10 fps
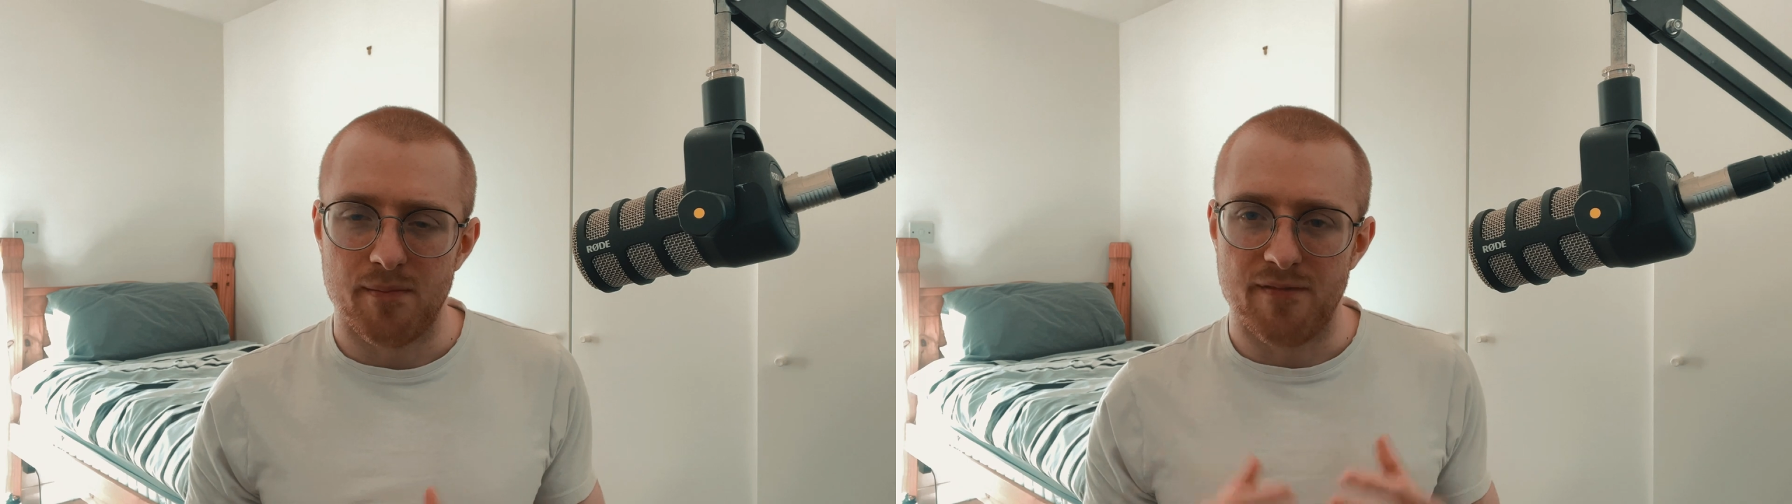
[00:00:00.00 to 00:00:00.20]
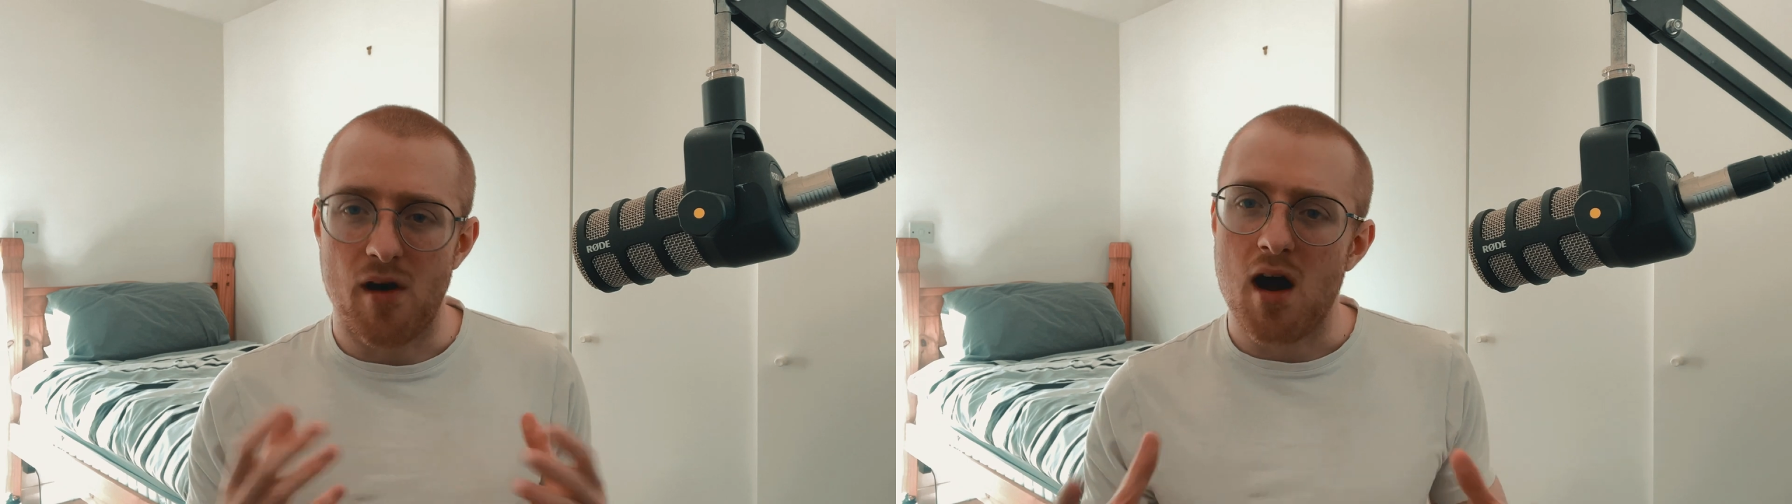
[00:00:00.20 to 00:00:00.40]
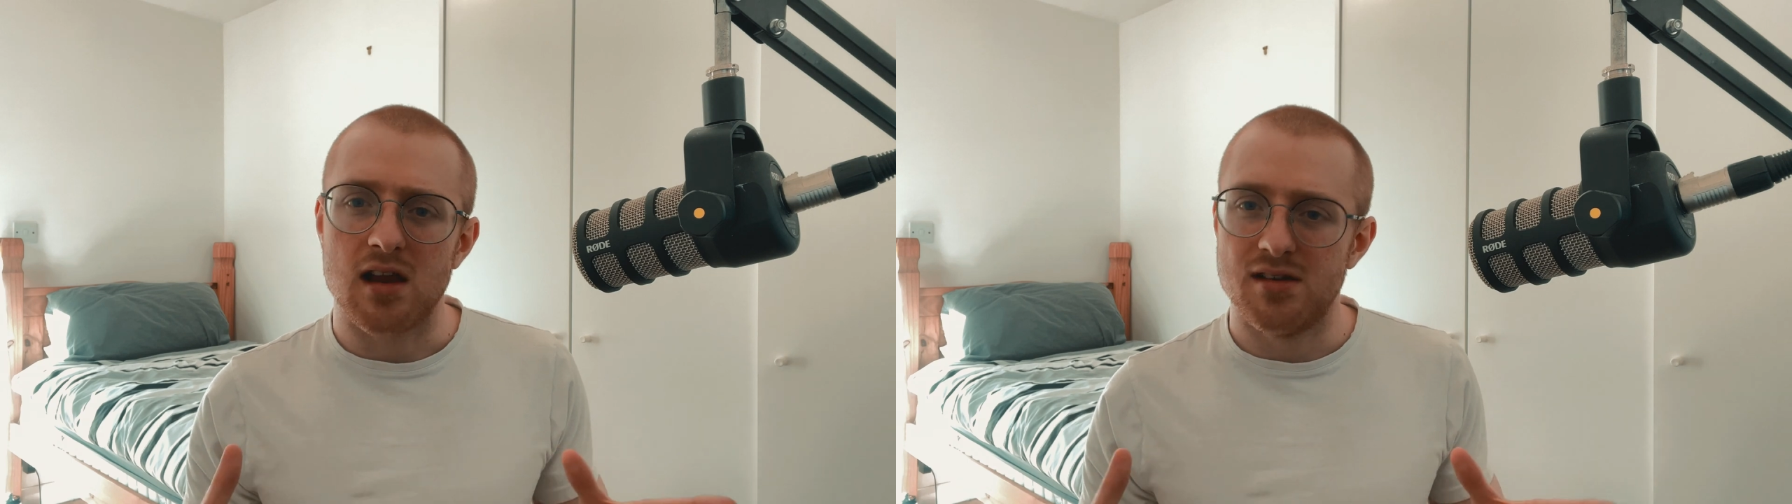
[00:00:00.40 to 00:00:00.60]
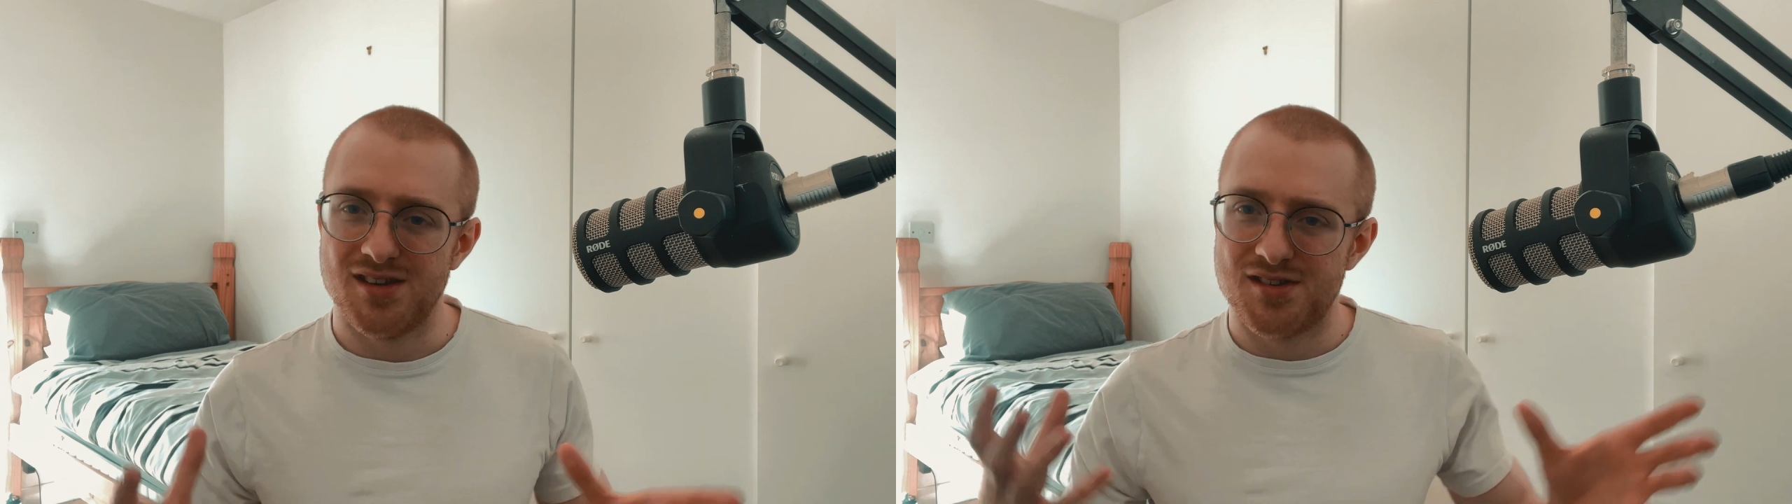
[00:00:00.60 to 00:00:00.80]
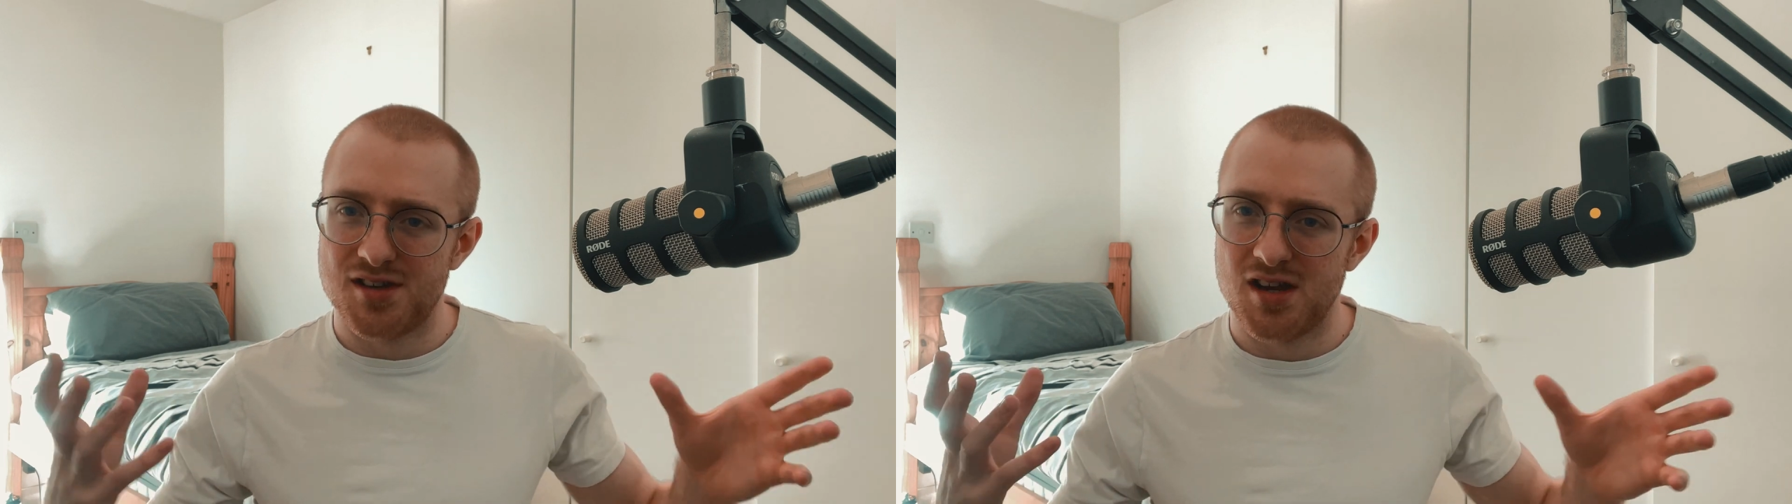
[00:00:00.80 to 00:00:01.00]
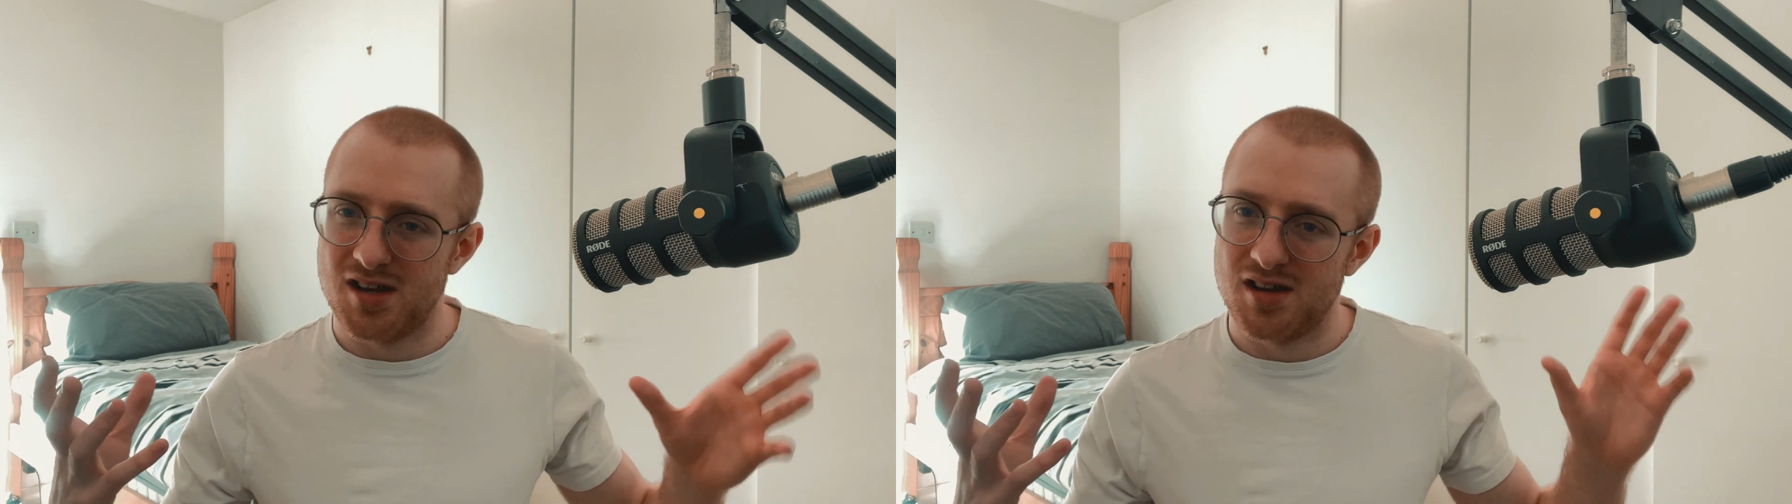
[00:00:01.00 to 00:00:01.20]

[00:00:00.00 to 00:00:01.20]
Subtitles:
violent